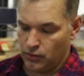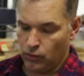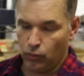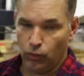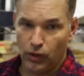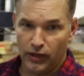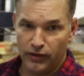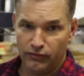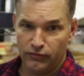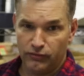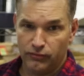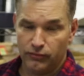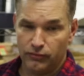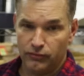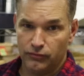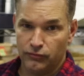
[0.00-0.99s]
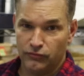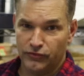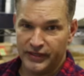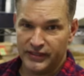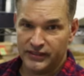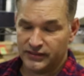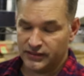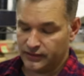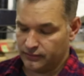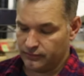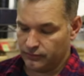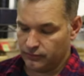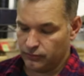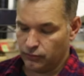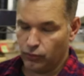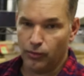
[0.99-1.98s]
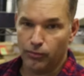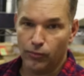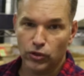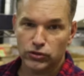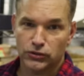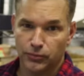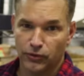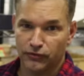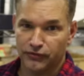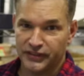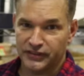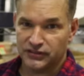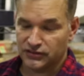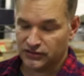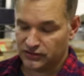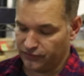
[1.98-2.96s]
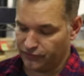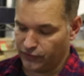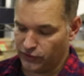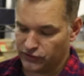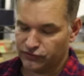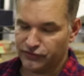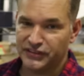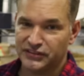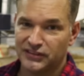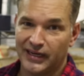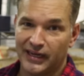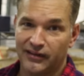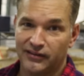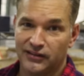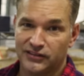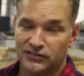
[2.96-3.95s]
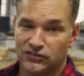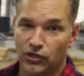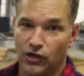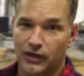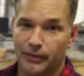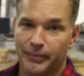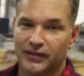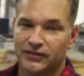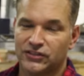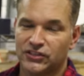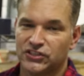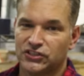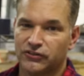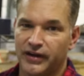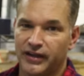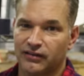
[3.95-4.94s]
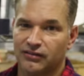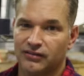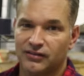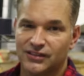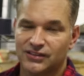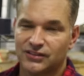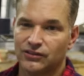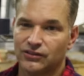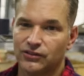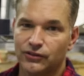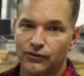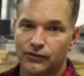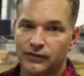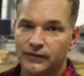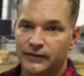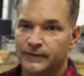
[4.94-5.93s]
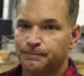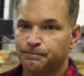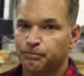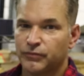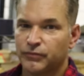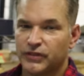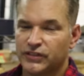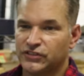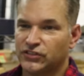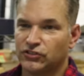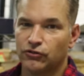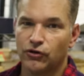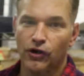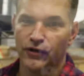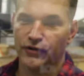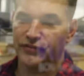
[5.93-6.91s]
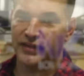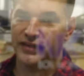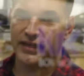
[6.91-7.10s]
One reason, well, multiple reasons. The first reason, let's talk about the strength. This glue is stronger than